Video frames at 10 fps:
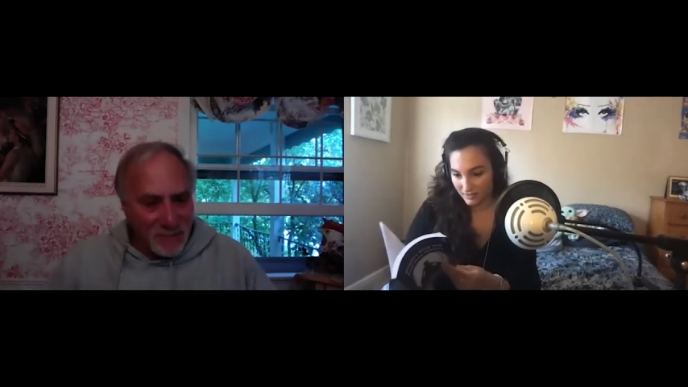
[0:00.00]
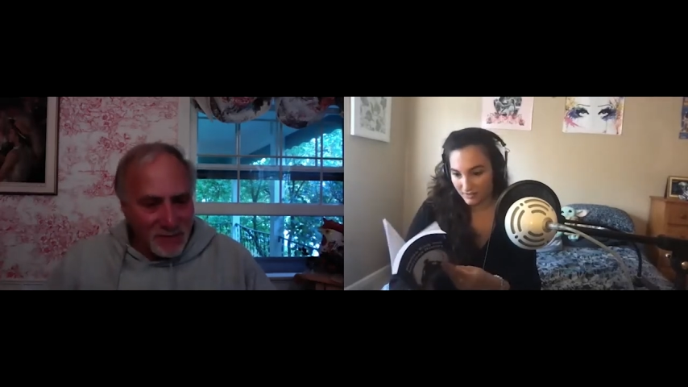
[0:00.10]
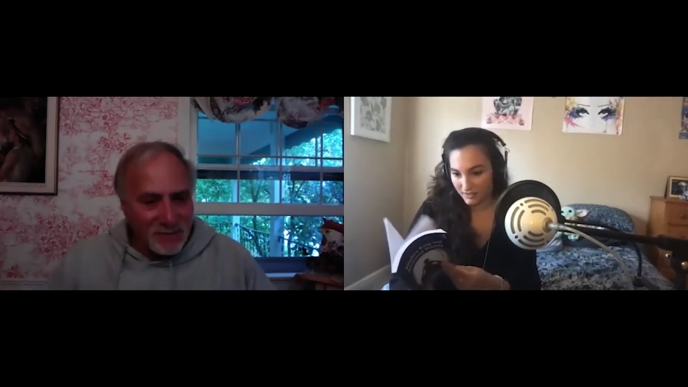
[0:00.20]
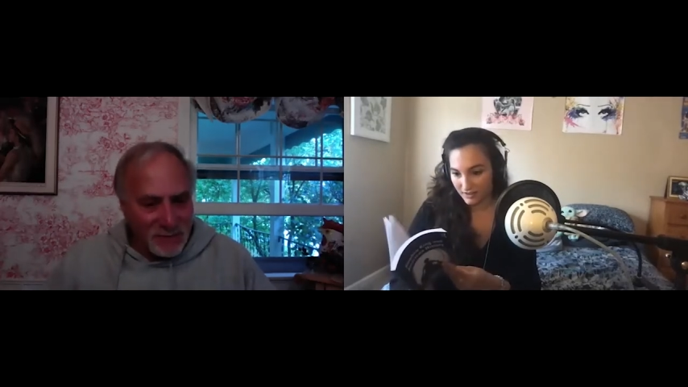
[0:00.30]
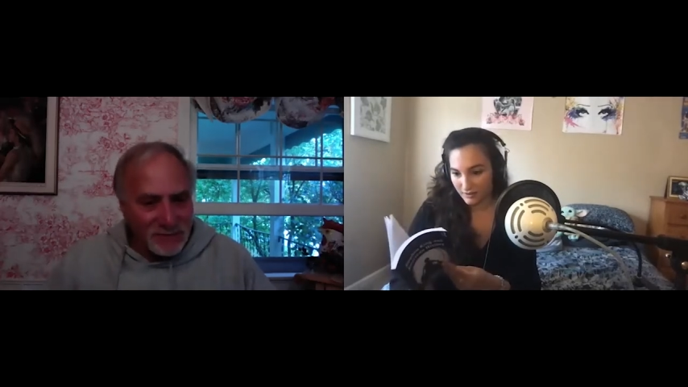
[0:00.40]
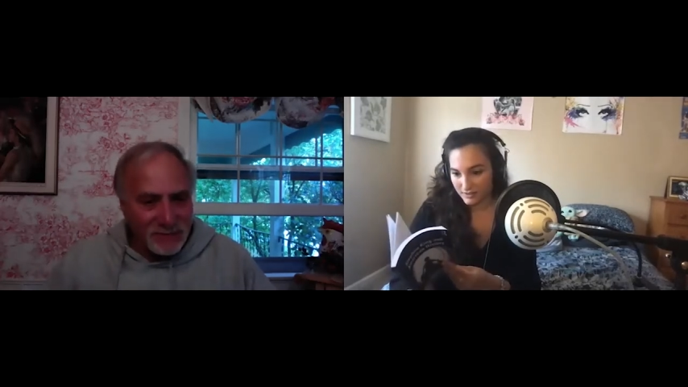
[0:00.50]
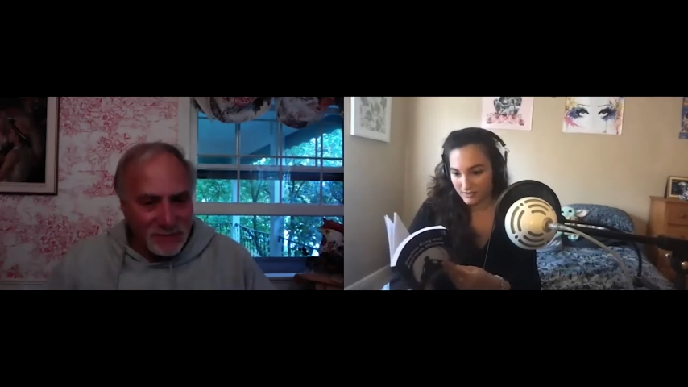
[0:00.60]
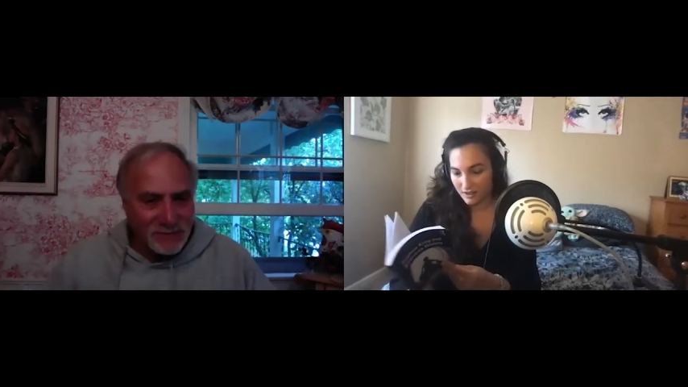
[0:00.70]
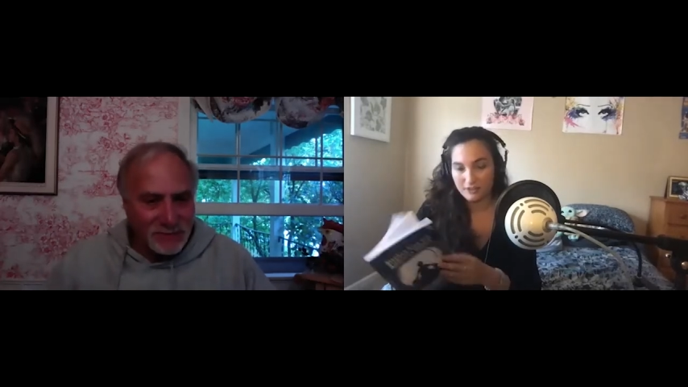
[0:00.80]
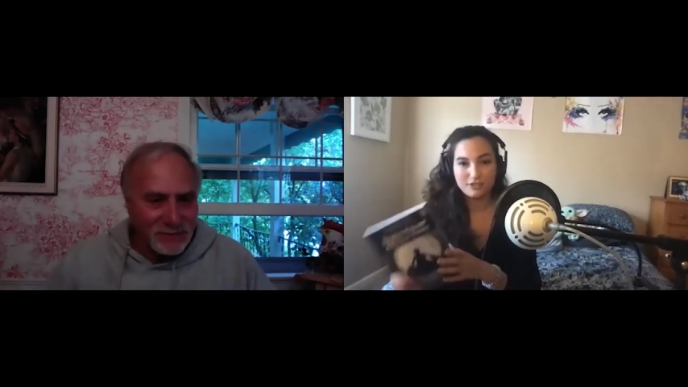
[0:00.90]
Speaker 1: you know, it's
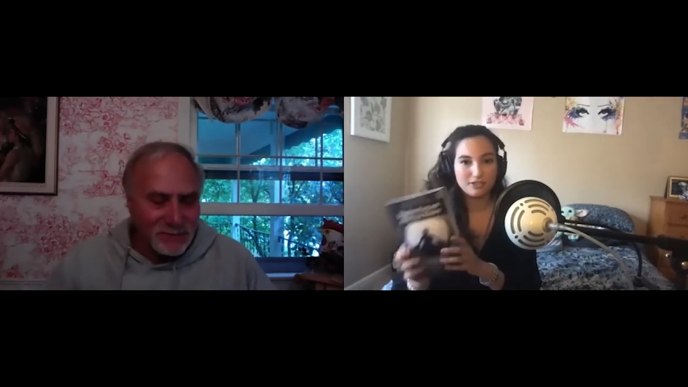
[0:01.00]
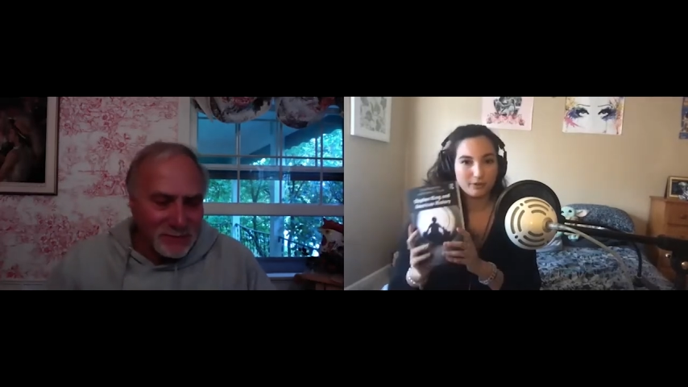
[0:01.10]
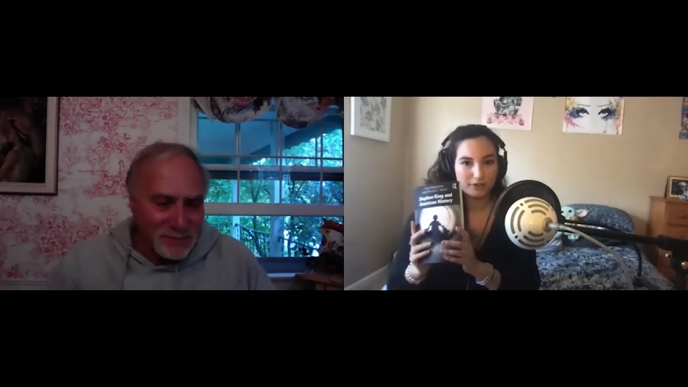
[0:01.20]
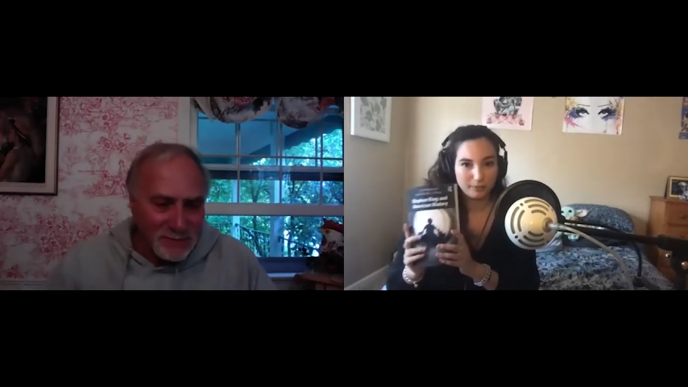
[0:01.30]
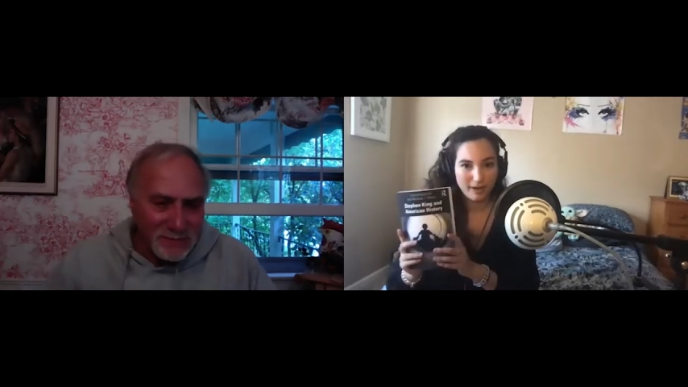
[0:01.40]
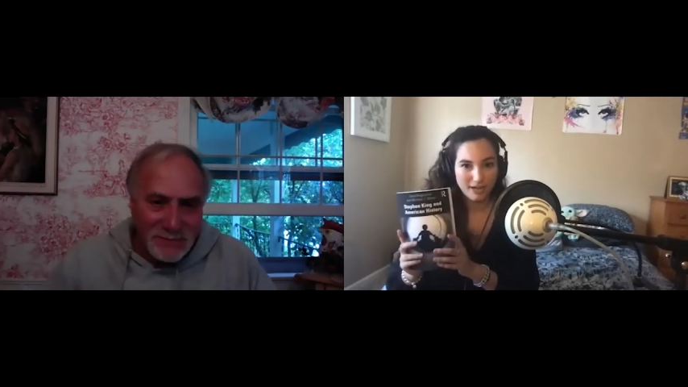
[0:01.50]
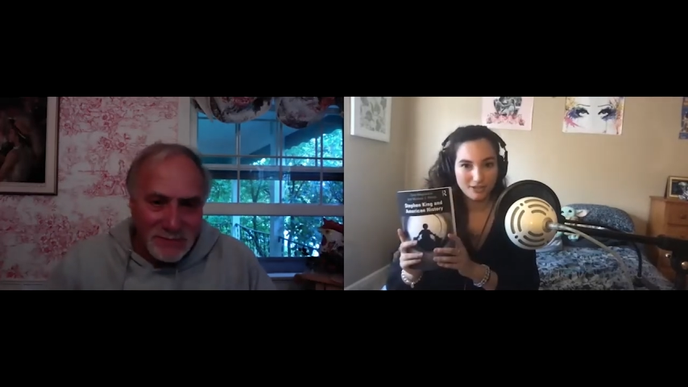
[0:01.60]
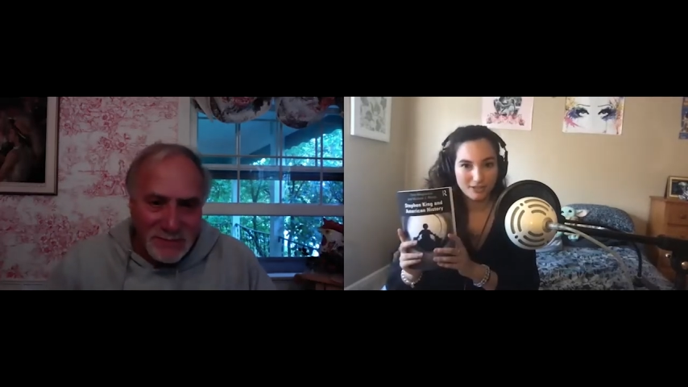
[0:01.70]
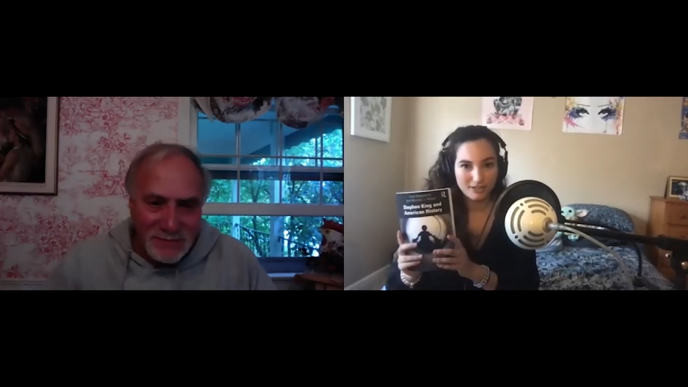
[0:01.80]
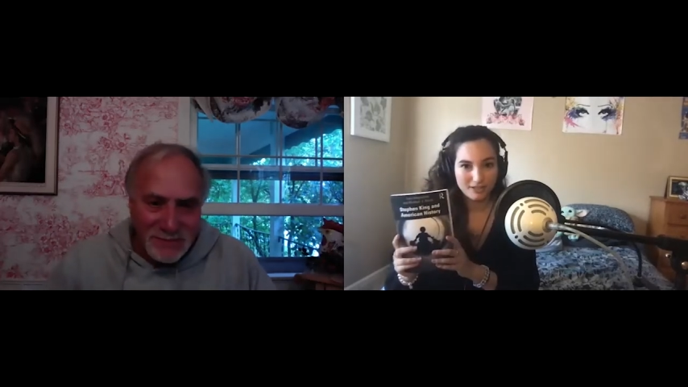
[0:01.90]
under two hundred pages,